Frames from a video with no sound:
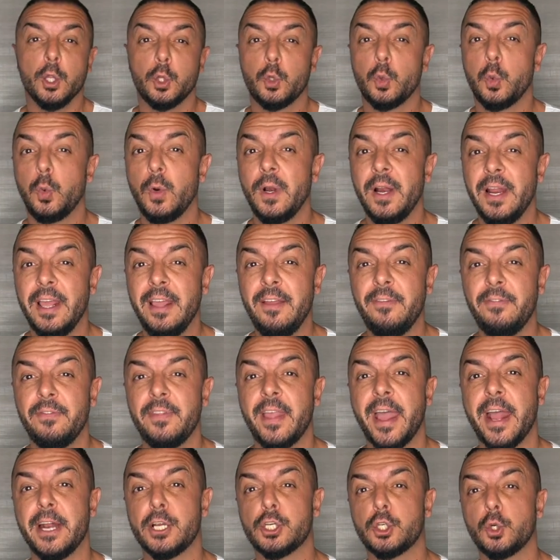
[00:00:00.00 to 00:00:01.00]
to leave,
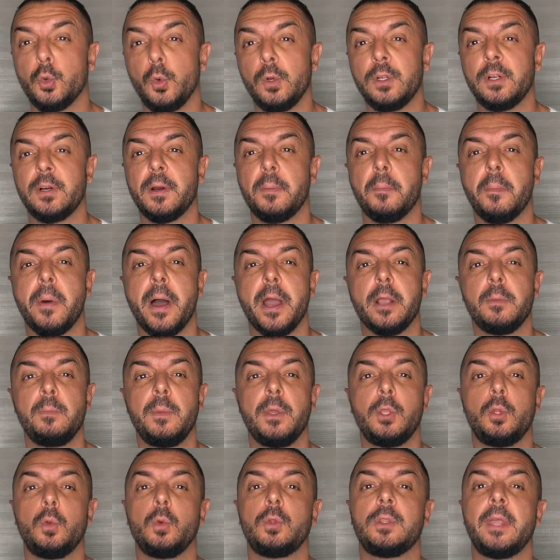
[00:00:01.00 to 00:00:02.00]
that should remind me
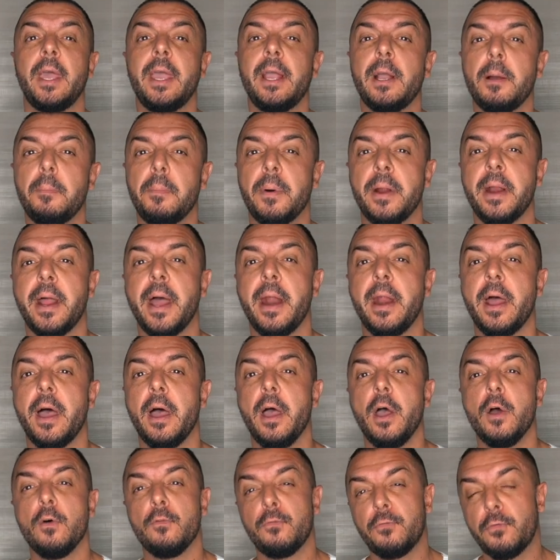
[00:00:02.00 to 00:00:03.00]
to take a banana
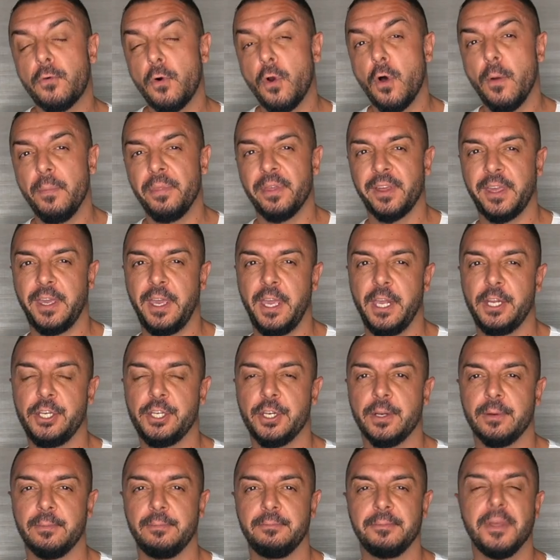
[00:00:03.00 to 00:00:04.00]
from the
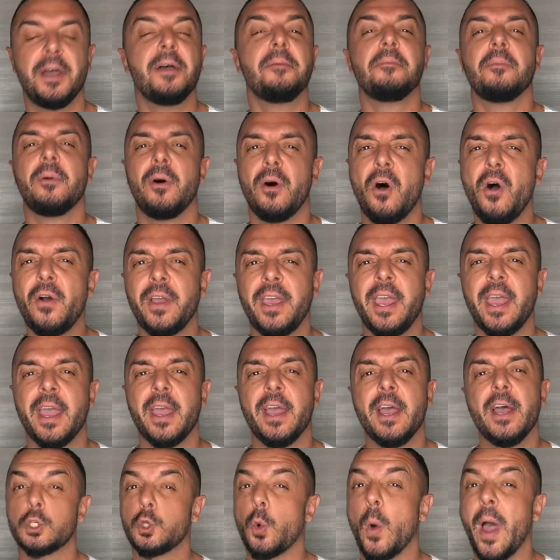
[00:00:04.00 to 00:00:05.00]
kitchen. Okay,
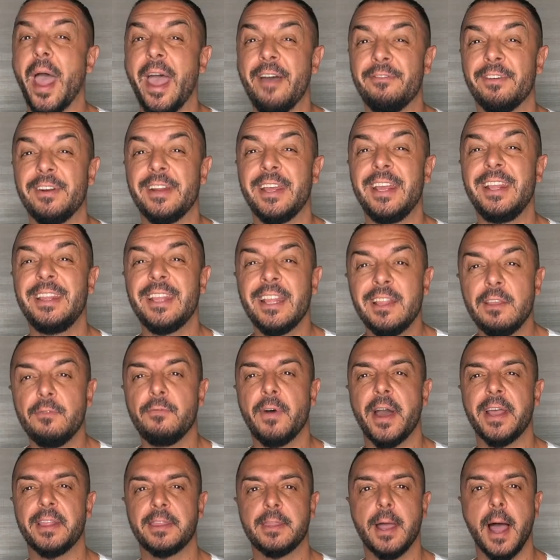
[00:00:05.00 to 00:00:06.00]
so I have an
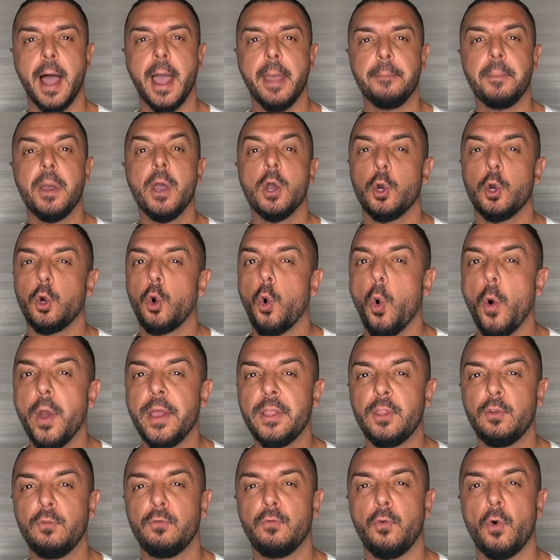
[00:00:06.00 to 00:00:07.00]
identified time going
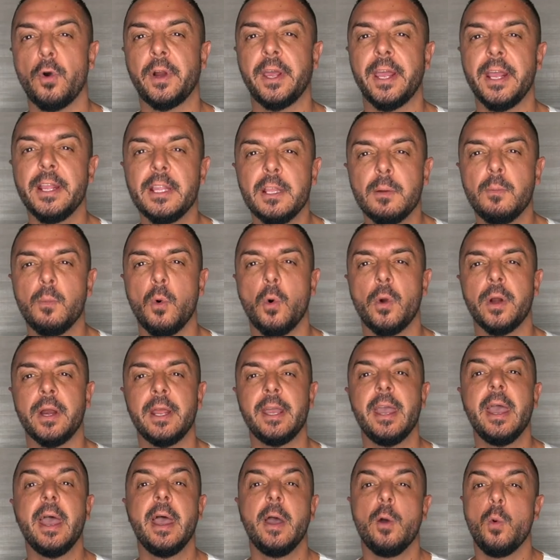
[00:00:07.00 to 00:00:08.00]
to work in the
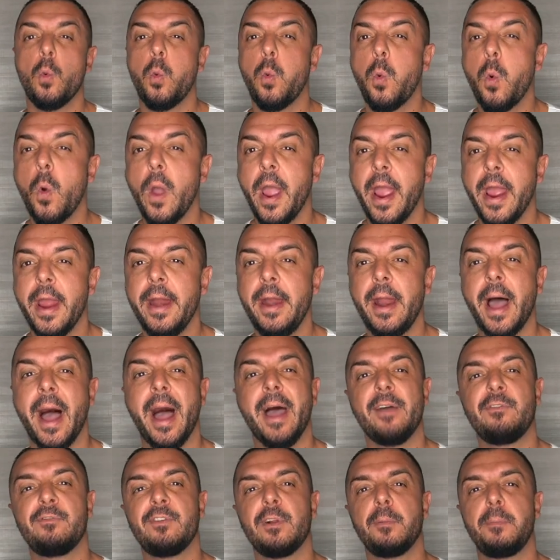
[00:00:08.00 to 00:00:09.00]
morning when
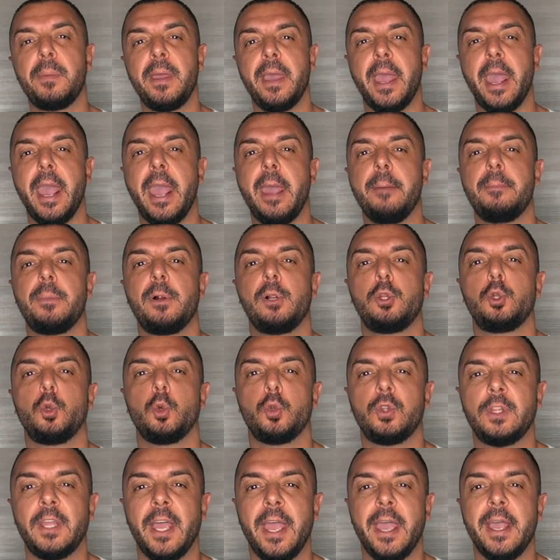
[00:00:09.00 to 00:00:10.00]
I will be able to
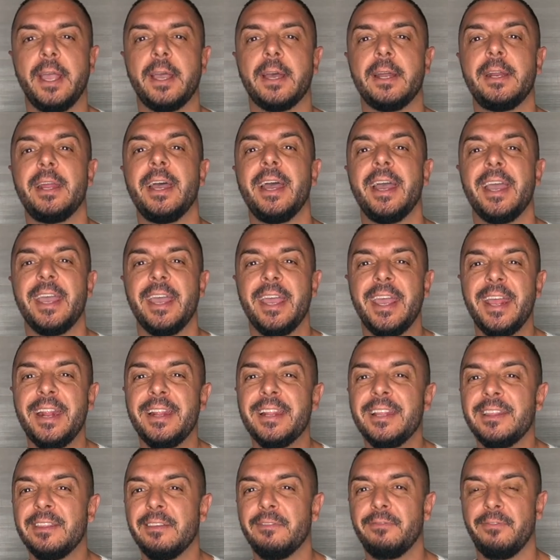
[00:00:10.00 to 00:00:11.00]
take an
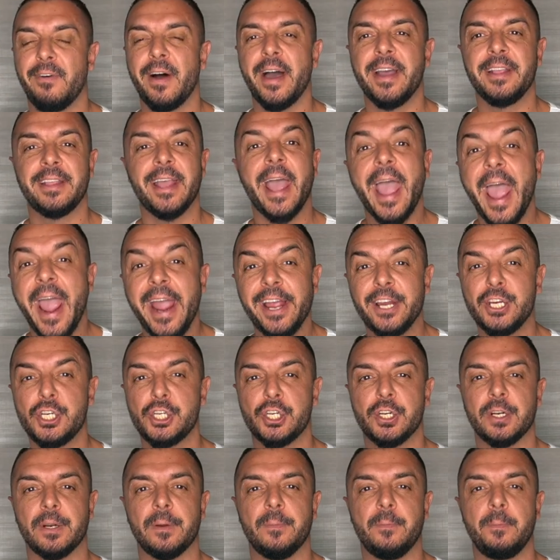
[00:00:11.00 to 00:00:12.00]
identified
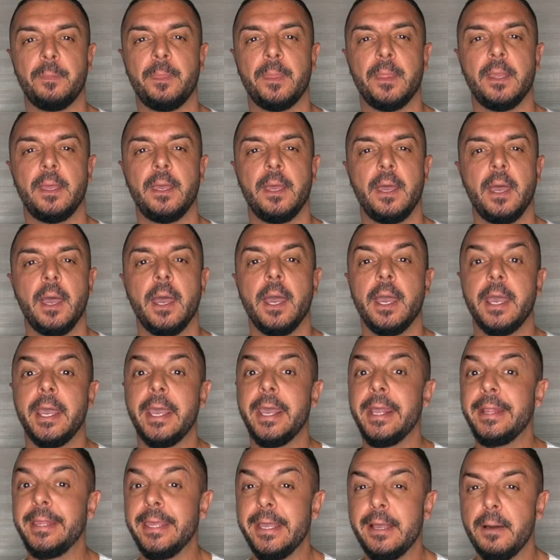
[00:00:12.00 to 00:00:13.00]
action
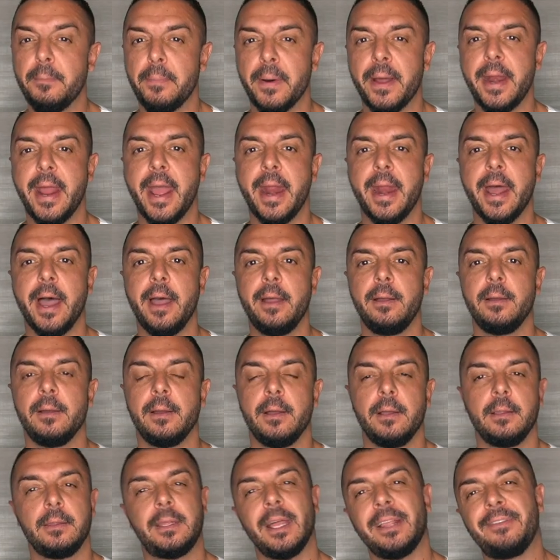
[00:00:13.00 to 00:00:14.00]
eating a banana
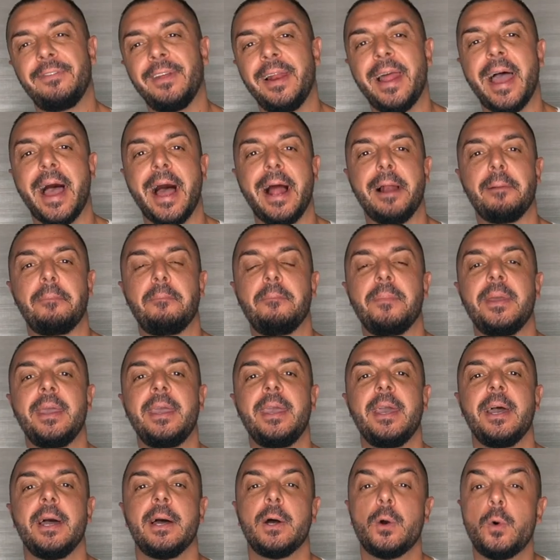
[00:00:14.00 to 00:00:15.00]
that will help me
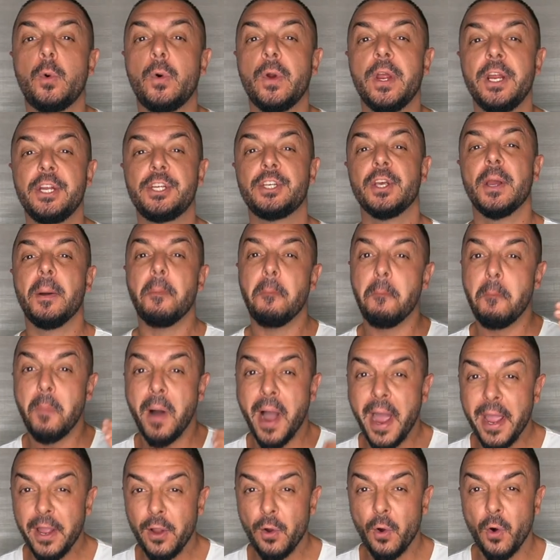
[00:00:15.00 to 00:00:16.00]
reach
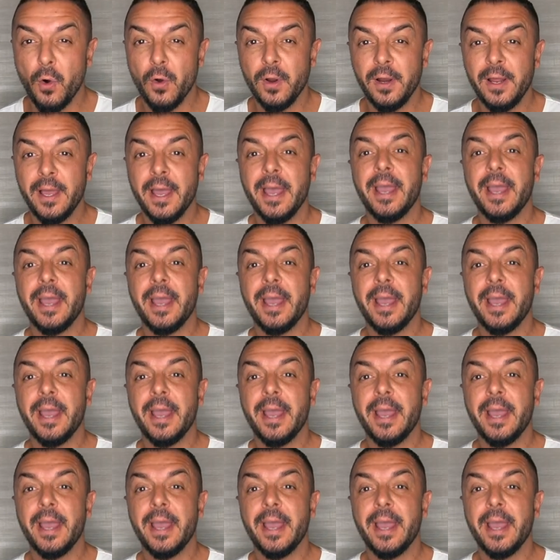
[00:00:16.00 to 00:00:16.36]
my goal